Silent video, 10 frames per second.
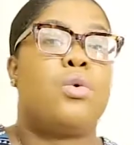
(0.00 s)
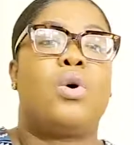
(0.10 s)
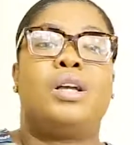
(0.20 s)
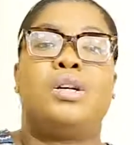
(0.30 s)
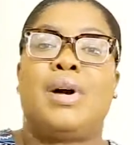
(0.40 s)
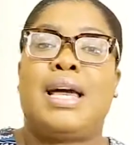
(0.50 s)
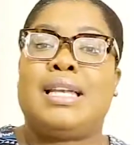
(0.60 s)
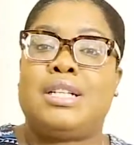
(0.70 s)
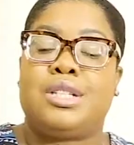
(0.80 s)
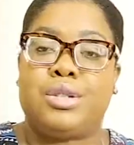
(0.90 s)
What do I
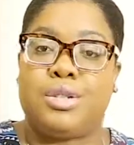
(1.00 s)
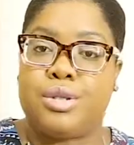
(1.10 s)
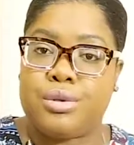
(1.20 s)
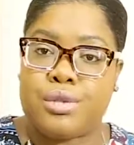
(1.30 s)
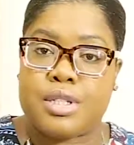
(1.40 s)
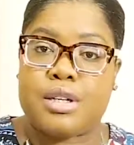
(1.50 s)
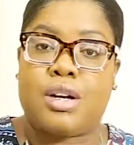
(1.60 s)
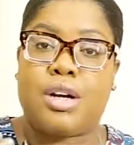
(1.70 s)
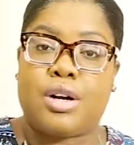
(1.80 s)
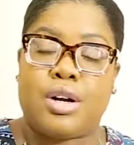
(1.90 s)
need to do to
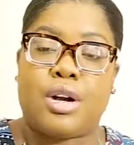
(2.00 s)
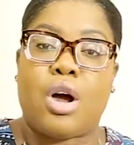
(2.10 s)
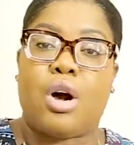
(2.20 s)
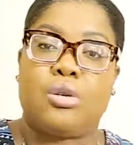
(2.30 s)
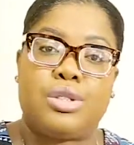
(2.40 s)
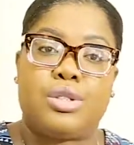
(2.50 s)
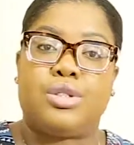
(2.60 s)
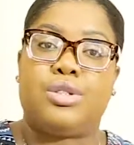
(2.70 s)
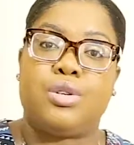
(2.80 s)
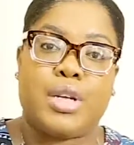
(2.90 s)
learn how to
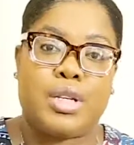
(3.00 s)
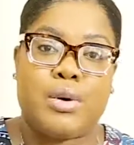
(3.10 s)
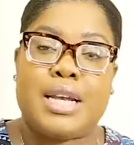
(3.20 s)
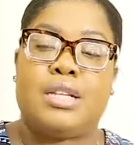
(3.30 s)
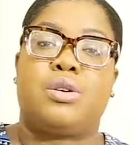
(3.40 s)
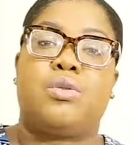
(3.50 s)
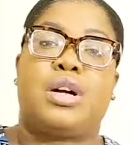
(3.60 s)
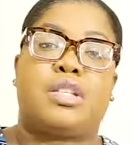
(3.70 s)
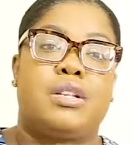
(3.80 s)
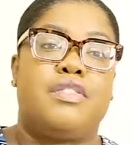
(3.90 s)
do it? Do I need to
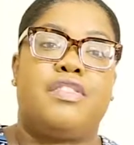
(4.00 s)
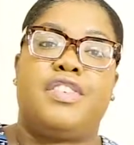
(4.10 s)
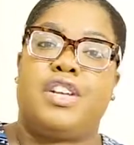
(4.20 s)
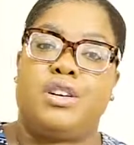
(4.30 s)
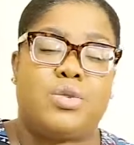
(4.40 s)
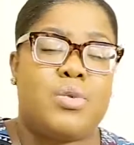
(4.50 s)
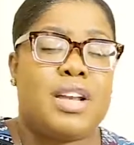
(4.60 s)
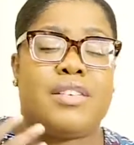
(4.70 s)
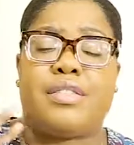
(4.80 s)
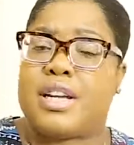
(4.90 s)
watch some videos?
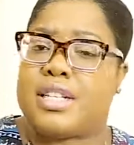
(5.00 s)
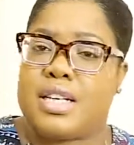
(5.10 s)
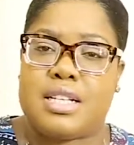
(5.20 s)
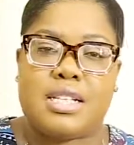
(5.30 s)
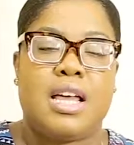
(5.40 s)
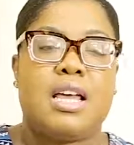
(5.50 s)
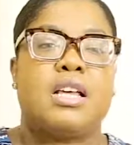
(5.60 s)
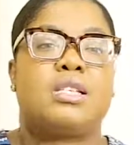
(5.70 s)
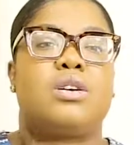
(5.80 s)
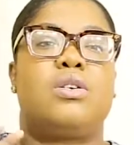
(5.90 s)
Whatever it
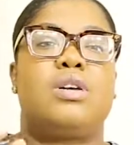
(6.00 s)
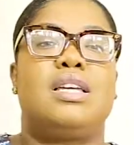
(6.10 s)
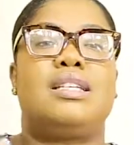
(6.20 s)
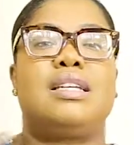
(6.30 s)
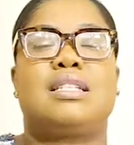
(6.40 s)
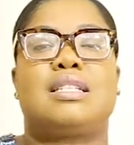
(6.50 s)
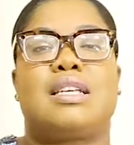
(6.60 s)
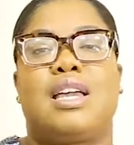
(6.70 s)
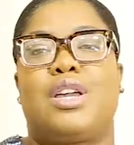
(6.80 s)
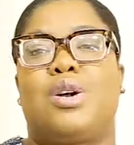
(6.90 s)
is. So you need to
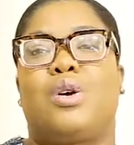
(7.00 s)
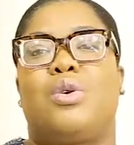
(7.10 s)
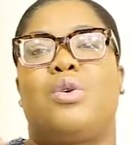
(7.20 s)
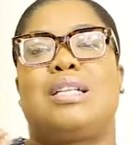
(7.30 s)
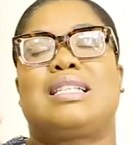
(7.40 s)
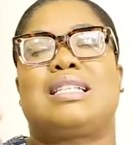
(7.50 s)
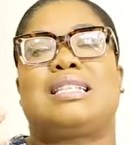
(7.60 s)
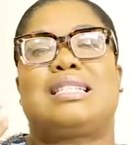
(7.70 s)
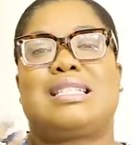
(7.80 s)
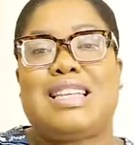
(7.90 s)
take your goals
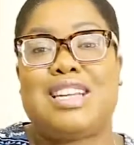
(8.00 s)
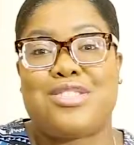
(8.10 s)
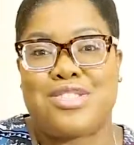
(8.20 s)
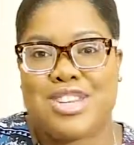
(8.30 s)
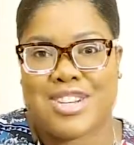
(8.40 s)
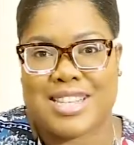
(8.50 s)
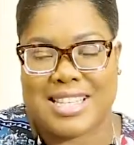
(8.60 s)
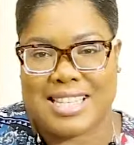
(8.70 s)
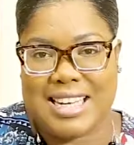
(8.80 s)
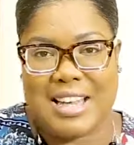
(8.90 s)

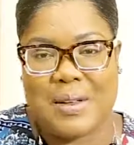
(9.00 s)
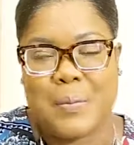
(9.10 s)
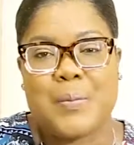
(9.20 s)
seriously.